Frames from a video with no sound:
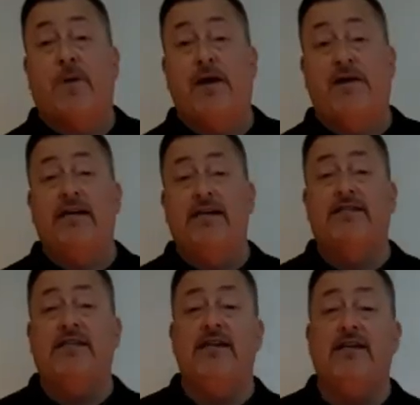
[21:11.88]
part is
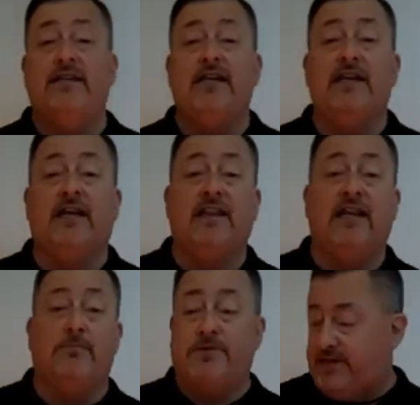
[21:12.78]
the
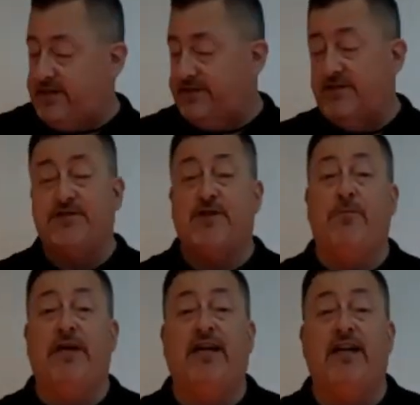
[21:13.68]
clips, because there's so
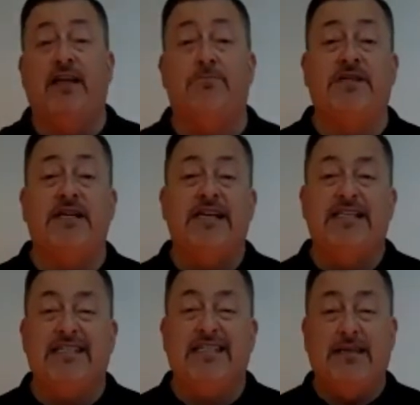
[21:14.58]
many clips
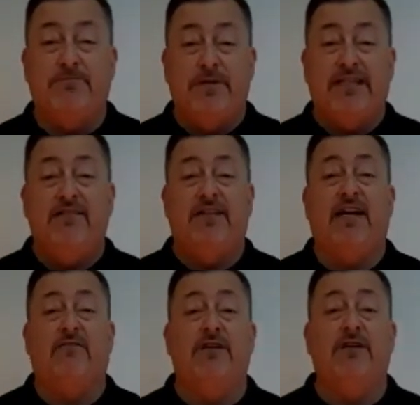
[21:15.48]
to keep it, give it
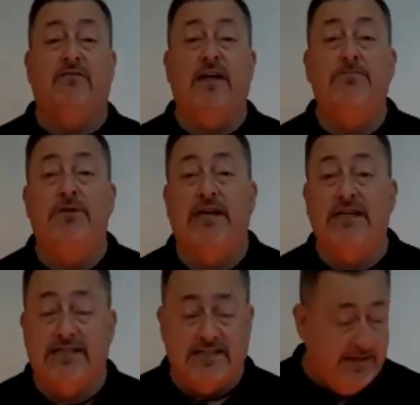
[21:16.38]
that real vapor
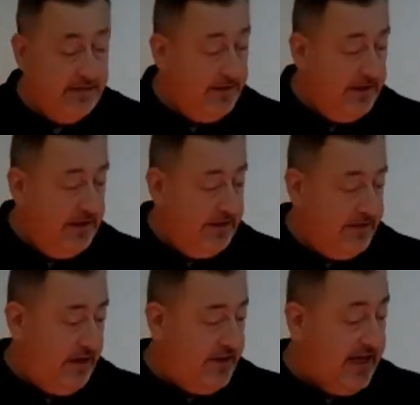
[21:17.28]
tight seal.
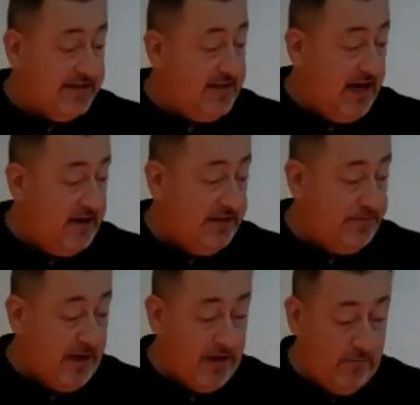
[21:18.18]
So that's the hardest
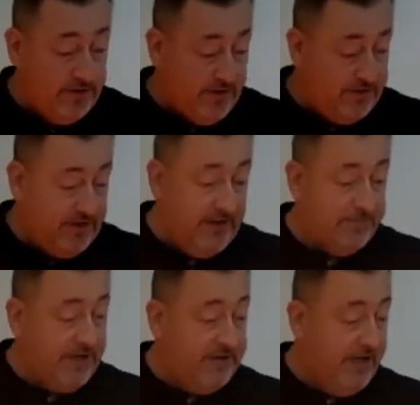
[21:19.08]
part. Once those
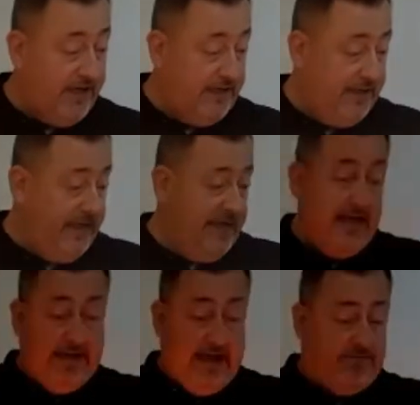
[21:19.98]
clips are done,
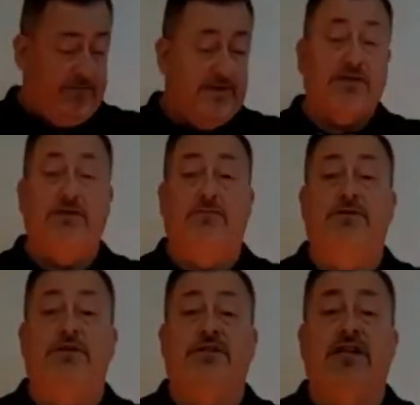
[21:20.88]
that fixture will
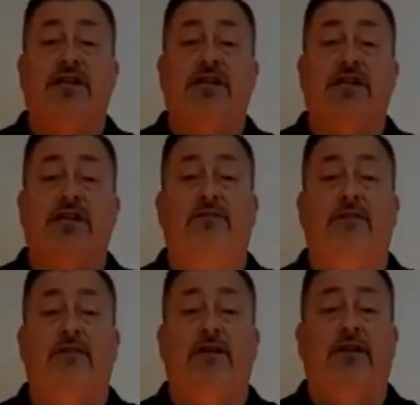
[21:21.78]
just hang
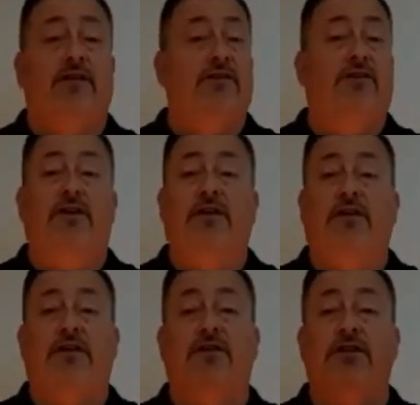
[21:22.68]
down.
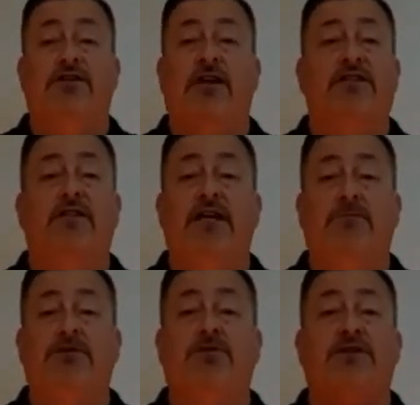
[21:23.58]
You adjust the
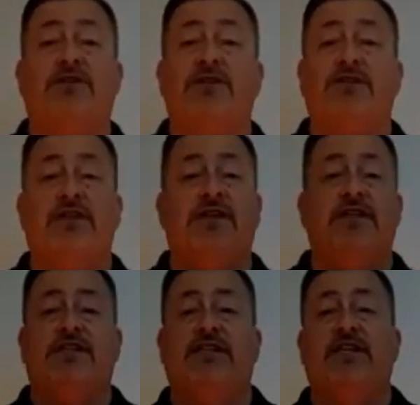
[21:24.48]
dip switches,
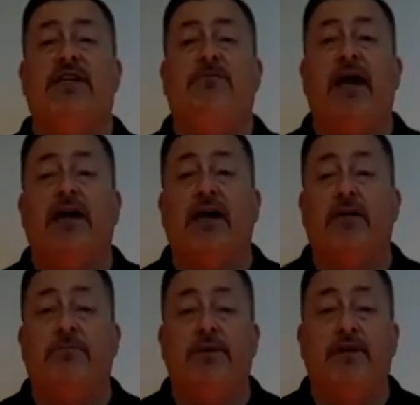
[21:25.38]
seal it back
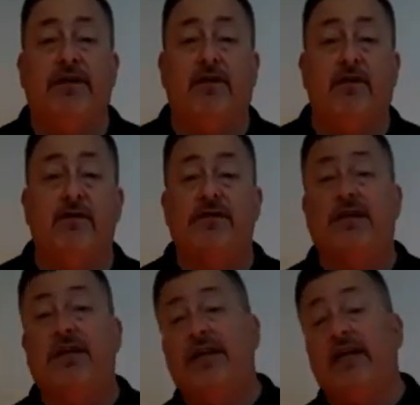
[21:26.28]
up, and close
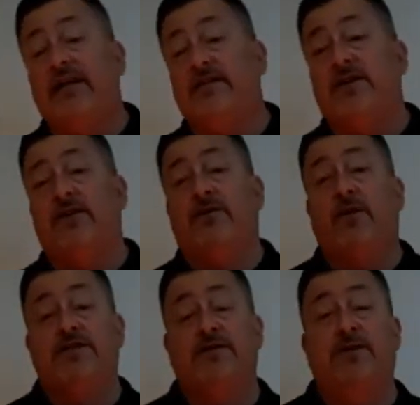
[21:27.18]
it. And that is a good
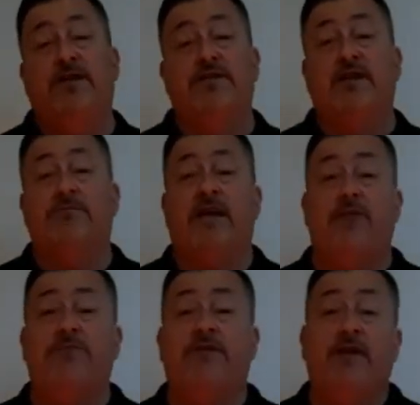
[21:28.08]
question, because
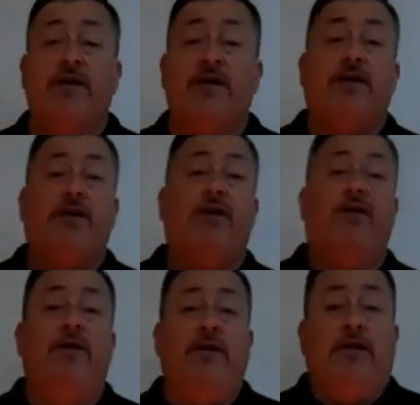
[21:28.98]
sometimes, you
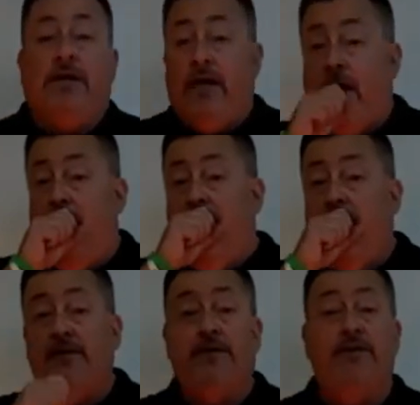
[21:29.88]
know,
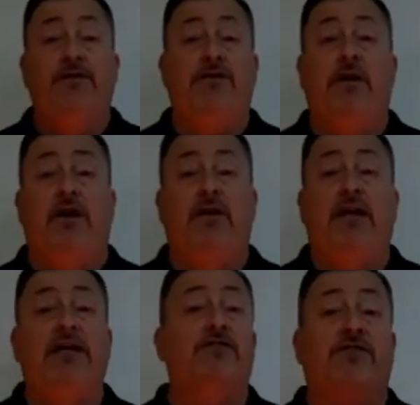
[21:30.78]
an
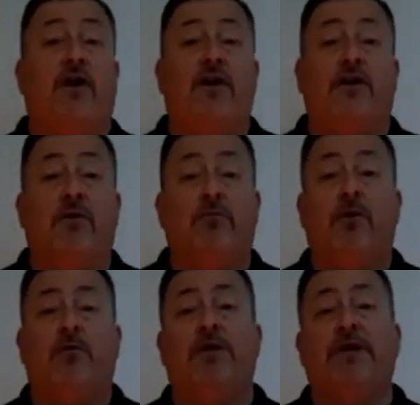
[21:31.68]
installer will
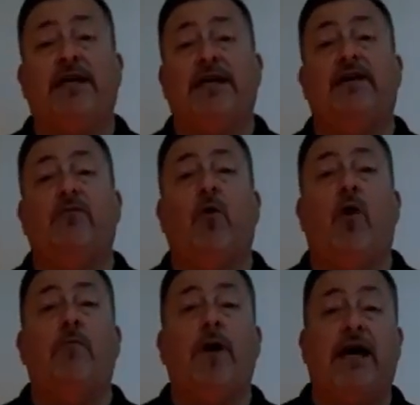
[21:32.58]
put one in and it
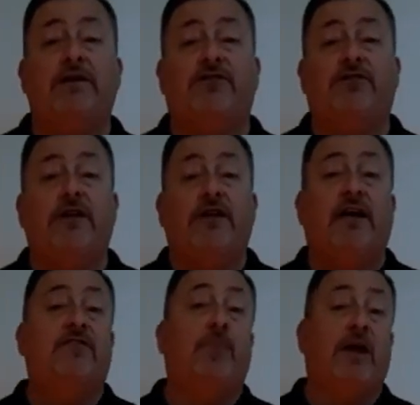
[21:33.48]
won't match,
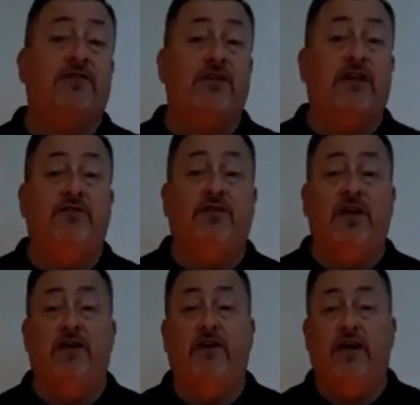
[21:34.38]
especially if
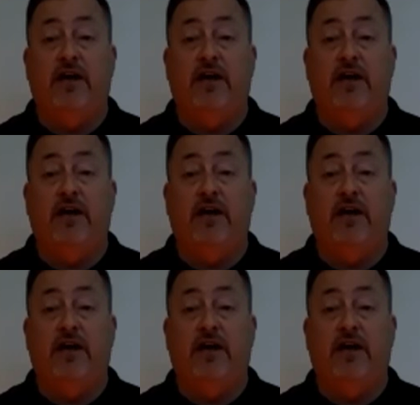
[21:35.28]
they're